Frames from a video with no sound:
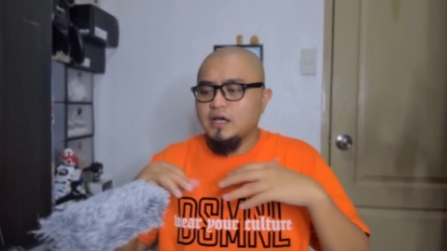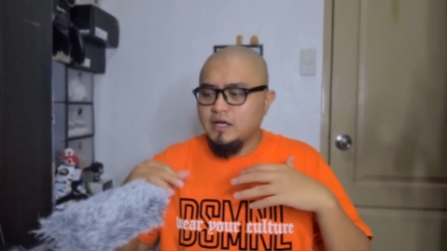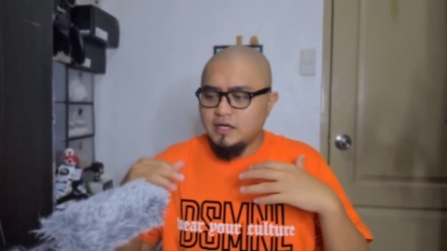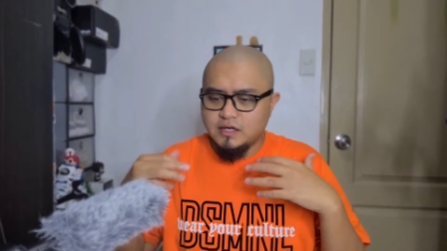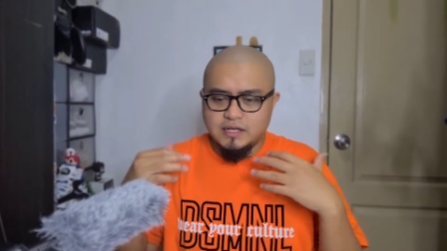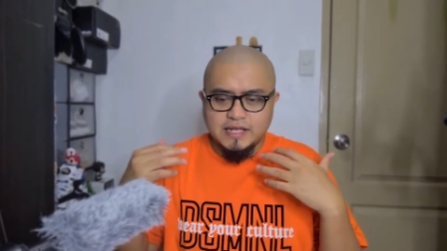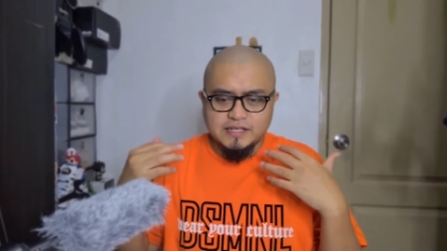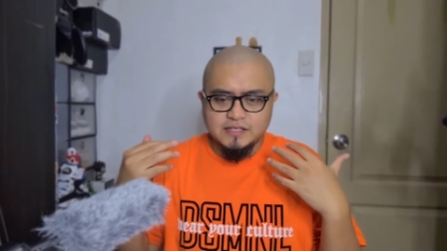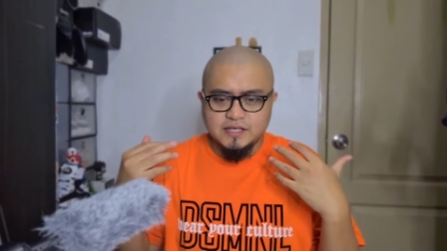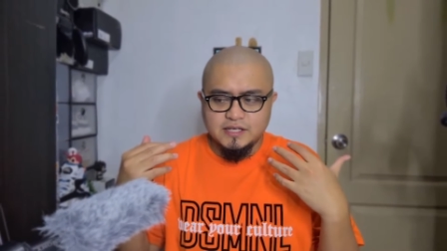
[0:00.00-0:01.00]
uh,
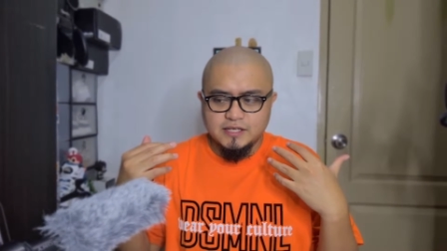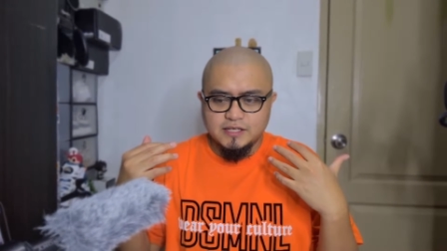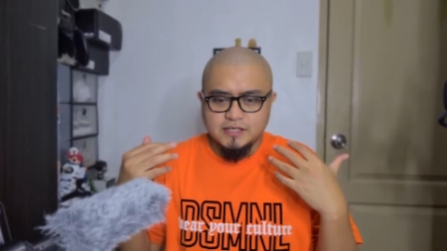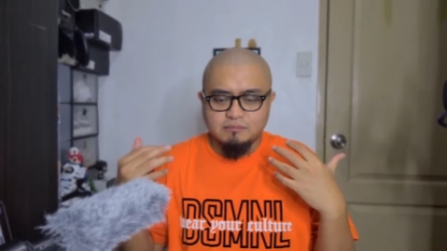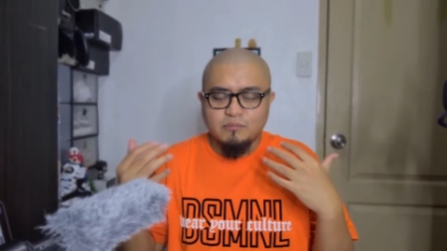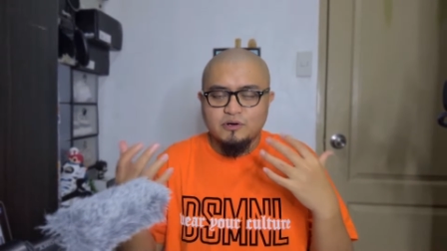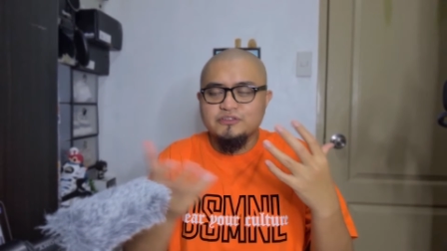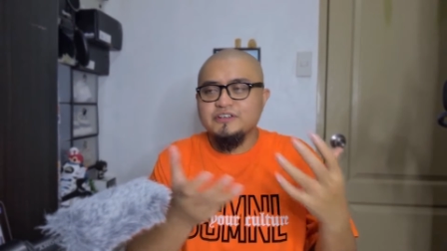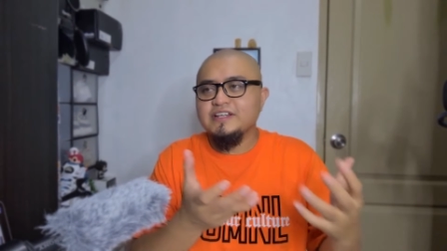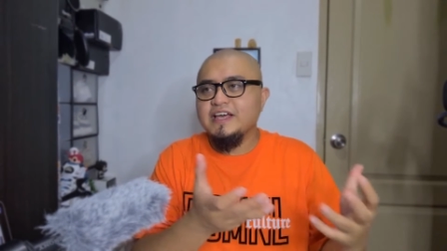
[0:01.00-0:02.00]
like a
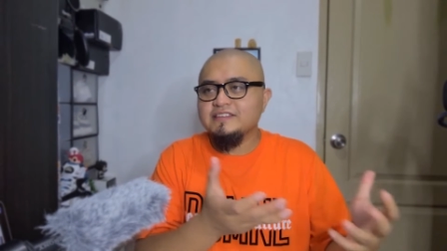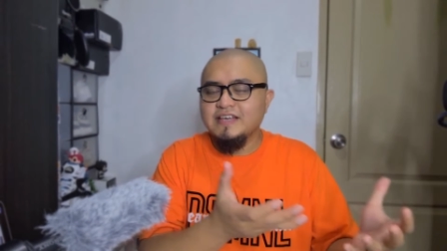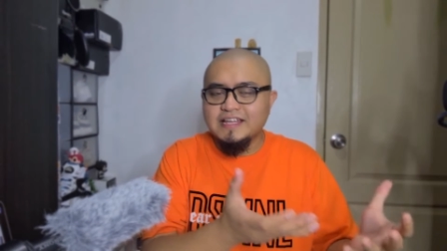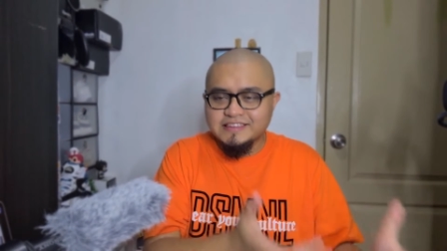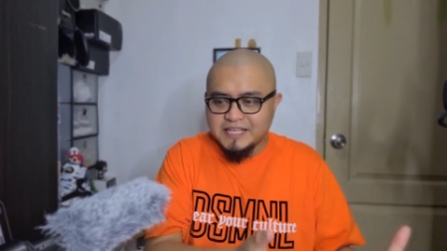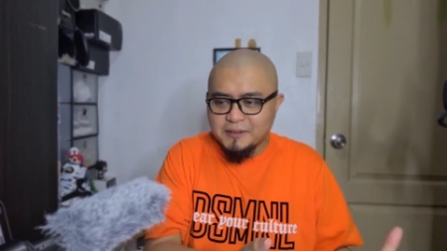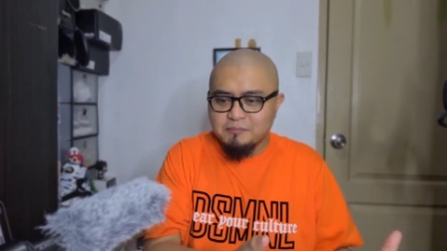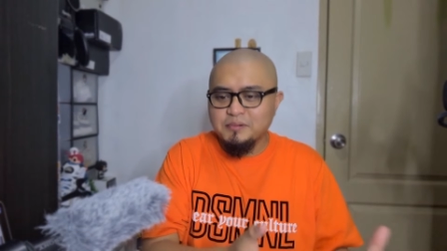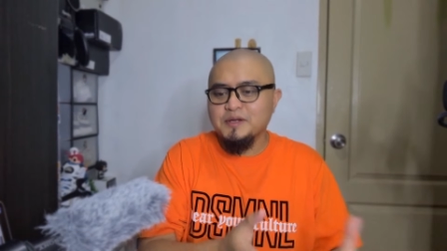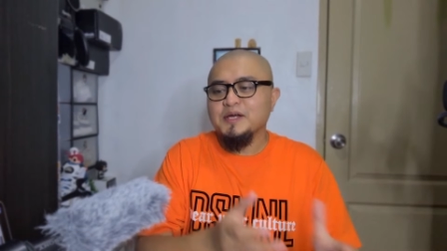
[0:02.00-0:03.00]
modernized attempt